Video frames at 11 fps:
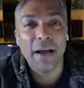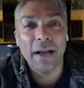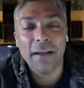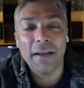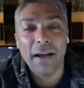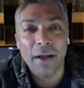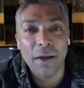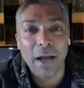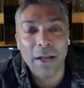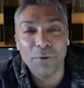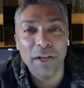
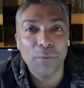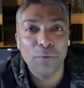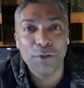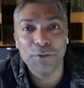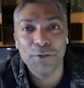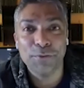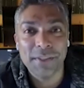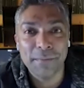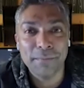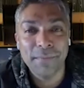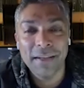I really wanted to do
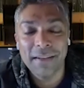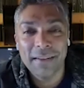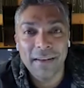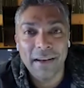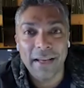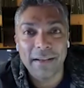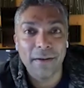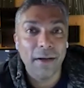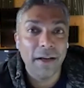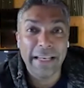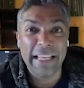some like
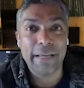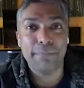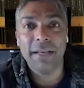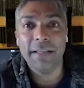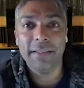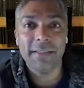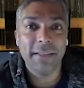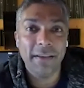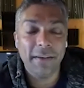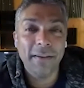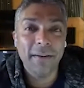an EP this
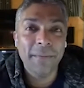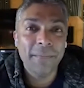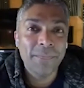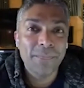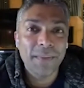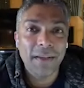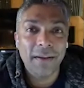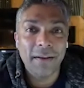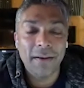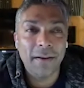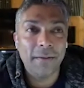year.
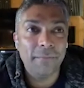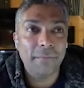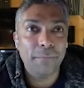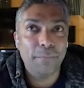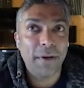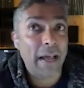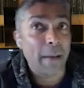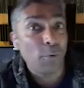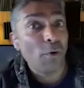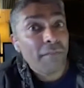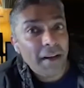But I'm
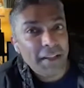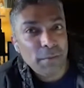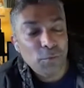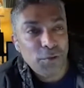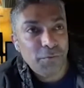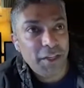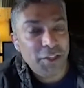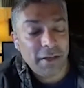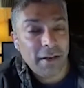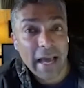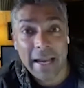not finding the
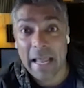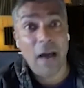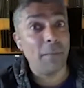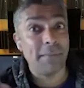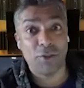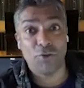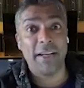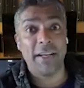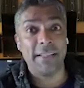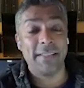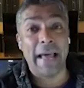motivation, and now I'm
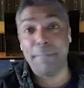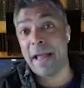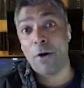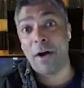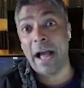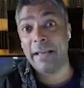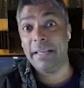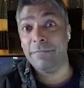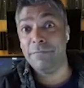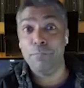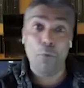stressed, and now
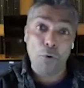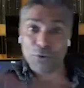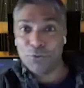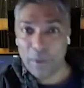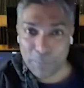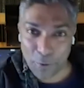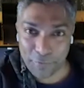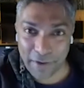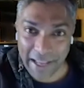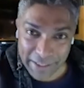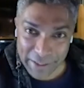even more so I'm not
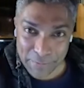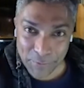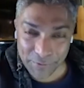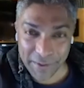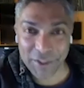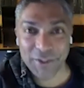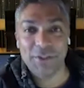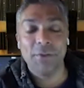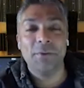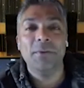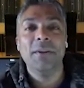finding the motivation.
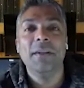So